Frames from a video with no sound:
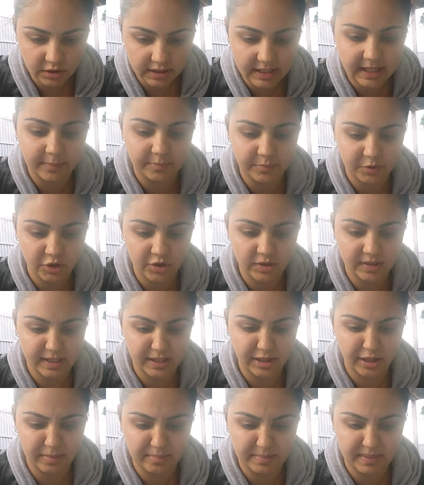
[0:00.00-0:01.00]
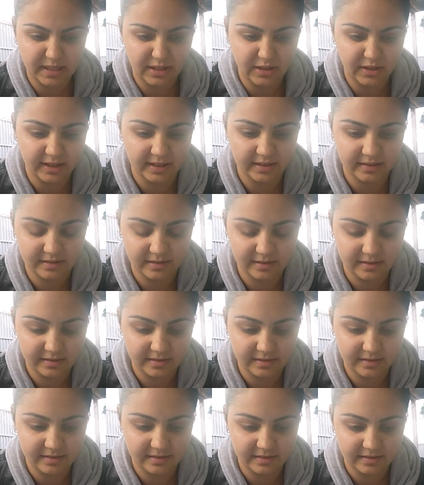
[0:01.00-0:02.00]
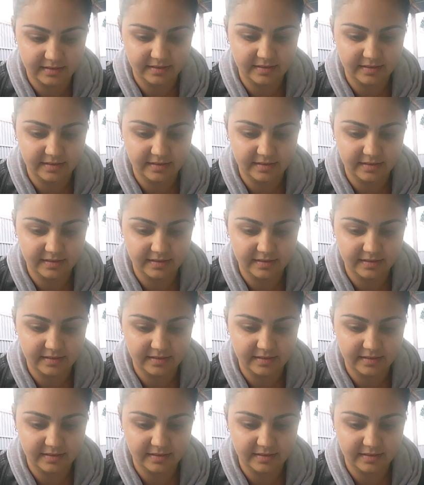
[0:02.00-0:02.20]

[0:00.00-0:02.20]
yep, Tuesday night, midnight. Yeah.